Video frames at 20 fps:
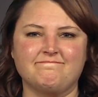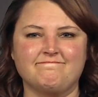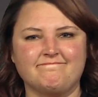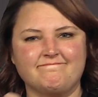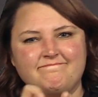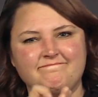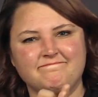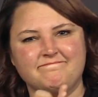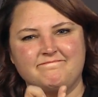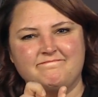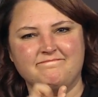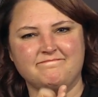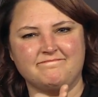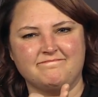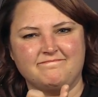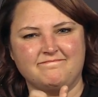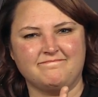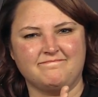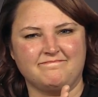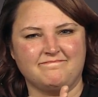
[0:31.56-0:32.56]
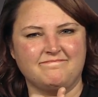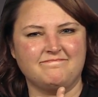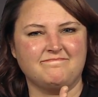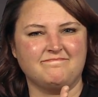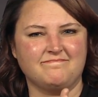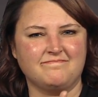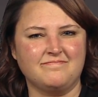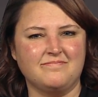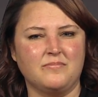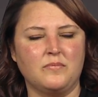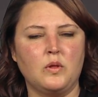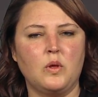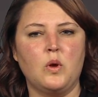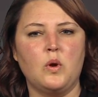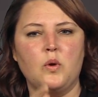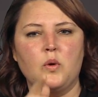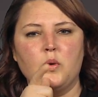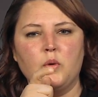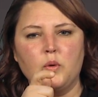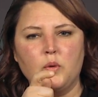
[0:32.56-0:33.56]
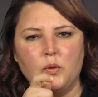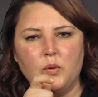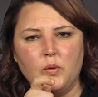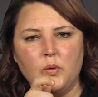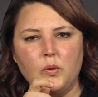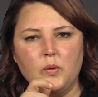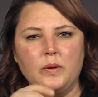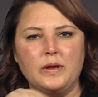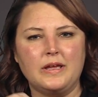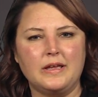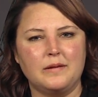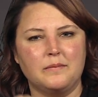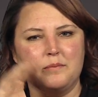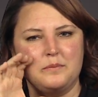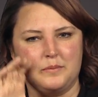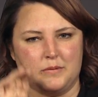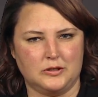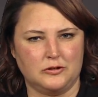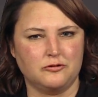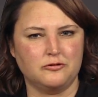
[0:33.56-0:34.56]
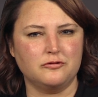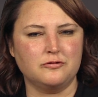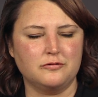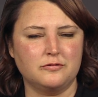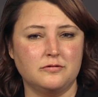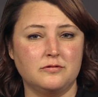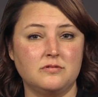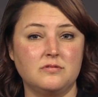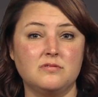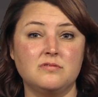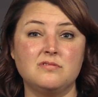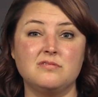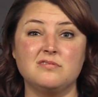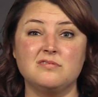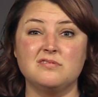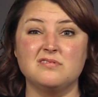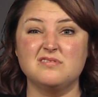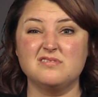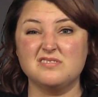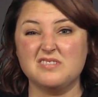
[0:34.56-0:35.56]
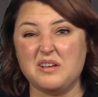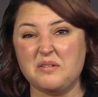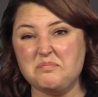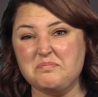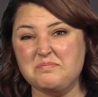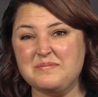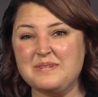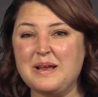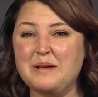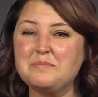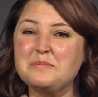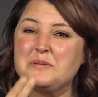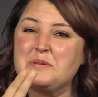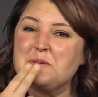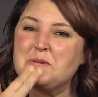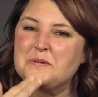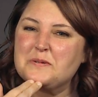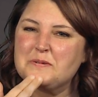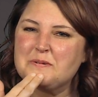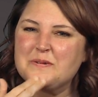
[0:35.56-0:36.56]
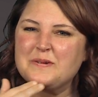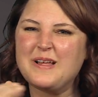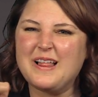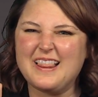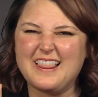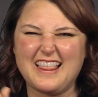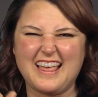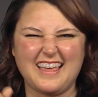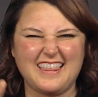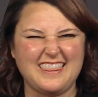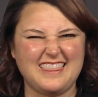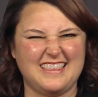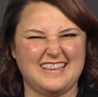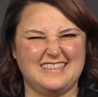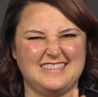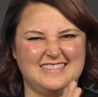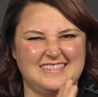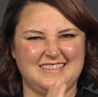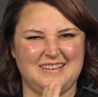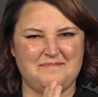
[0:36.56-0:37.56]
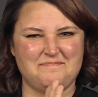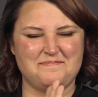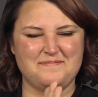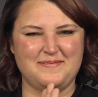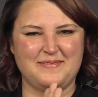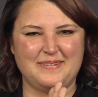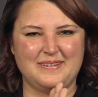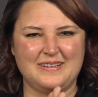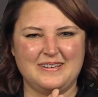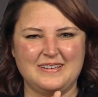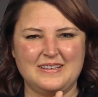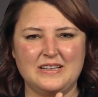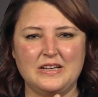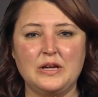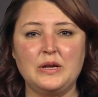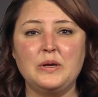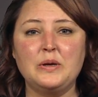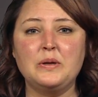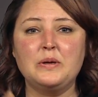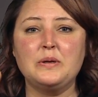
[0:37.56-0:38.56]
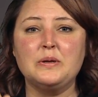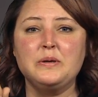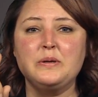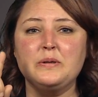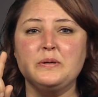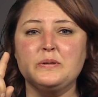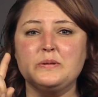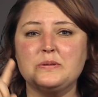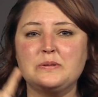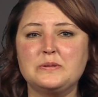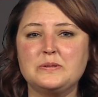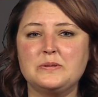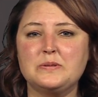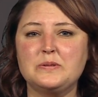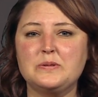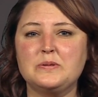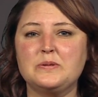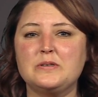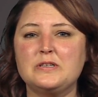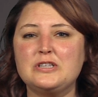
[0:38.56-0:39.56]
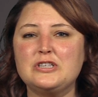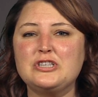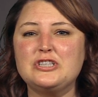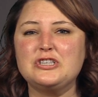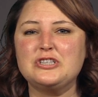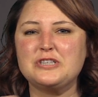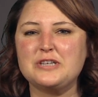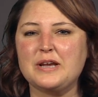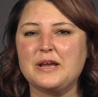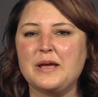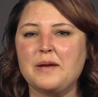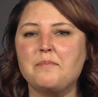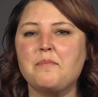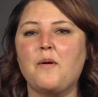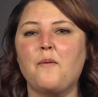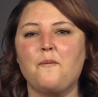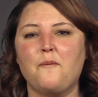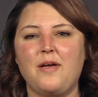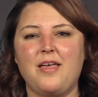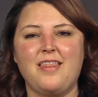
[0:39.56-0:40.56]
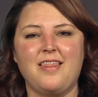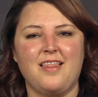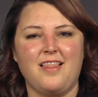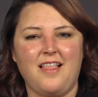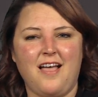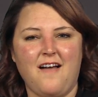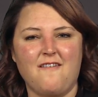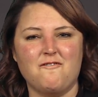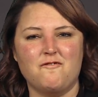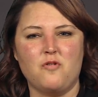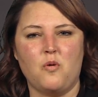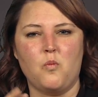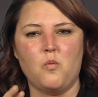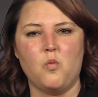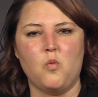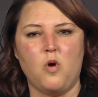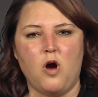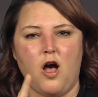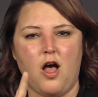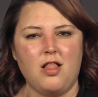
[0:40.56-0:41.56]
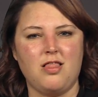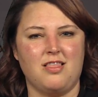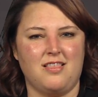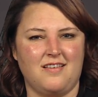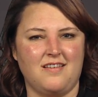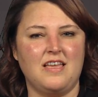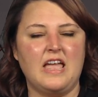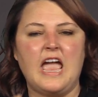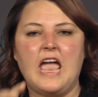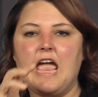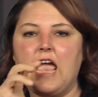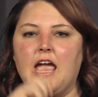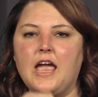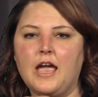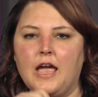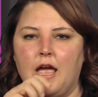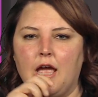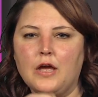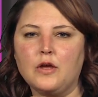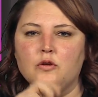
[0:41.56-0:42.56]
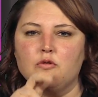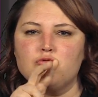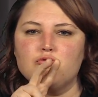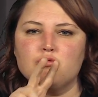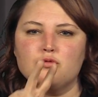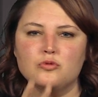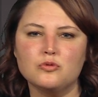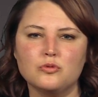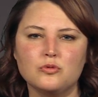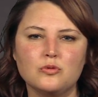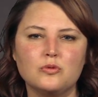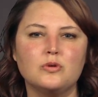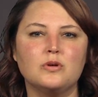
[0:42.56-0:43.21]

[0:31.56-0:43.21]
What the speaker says: to identify them. Sometimes it was a little bit cute, like this one, to May and Jim, with love from Wally, aged 2 years, 10 months, 1926.